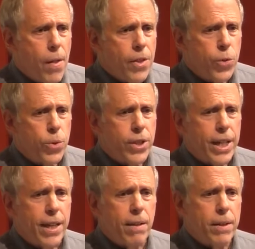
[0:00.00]
This was
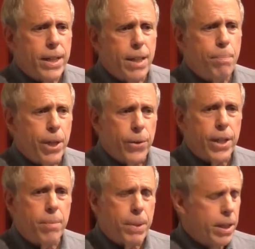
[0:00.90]
a key
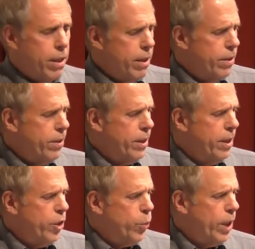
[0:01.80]
period because
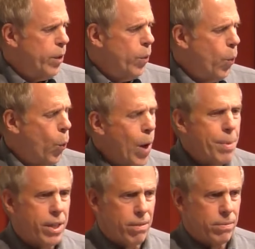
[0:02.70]
it is when
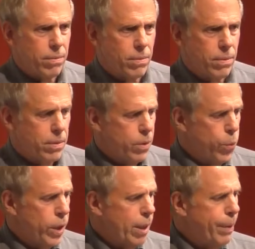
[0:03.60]
women
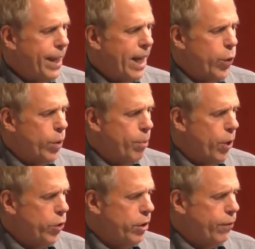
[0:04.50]
really began to
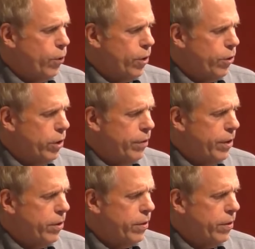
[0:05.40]
emerge in the Foreign Service.